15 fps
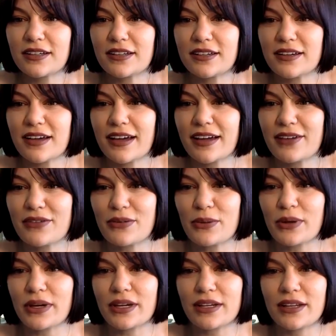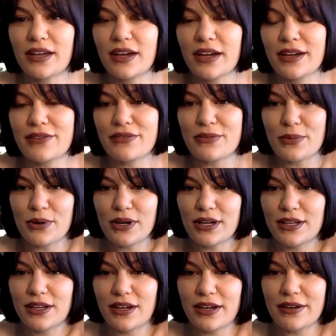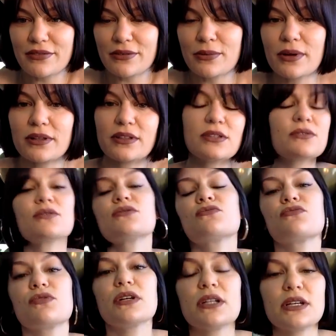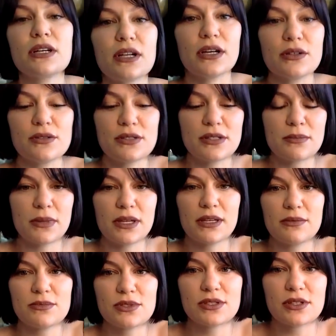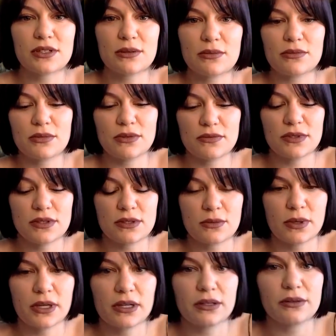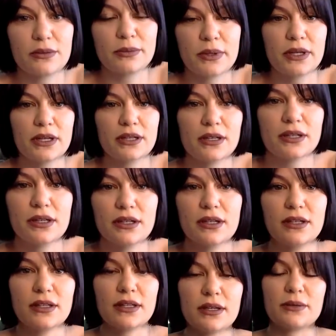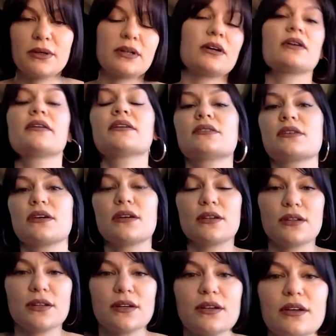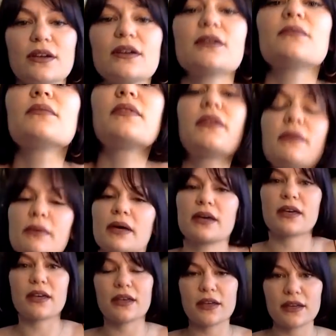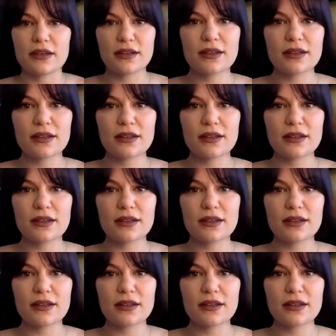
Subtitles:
Hi everyone, hi everyone, hi everyone. This feels really close to me. I'm just gonna move this away a little bit. There we go, that's good. Sit back here.